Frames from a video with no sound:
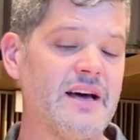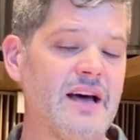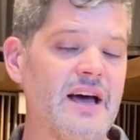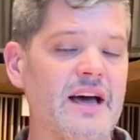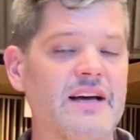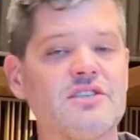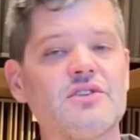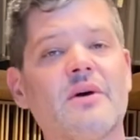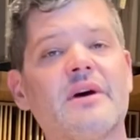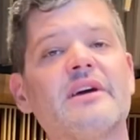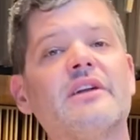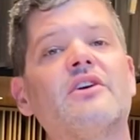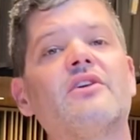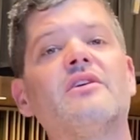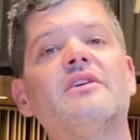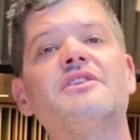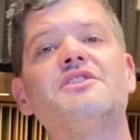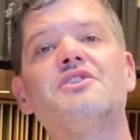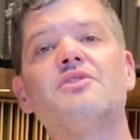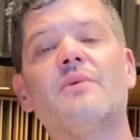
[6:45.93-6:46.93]
And so I
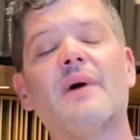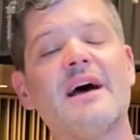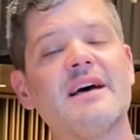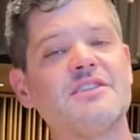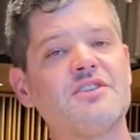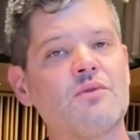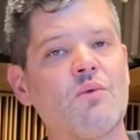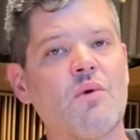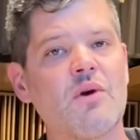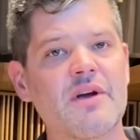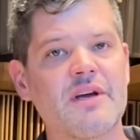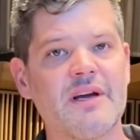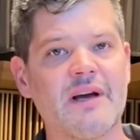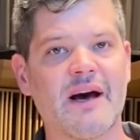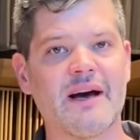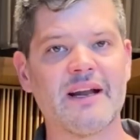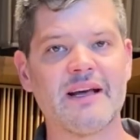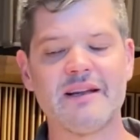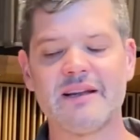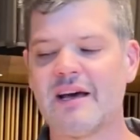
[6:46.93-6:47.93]
encourage you, as you're working
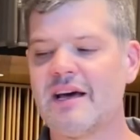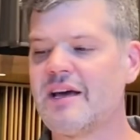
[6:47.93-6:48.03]
on it,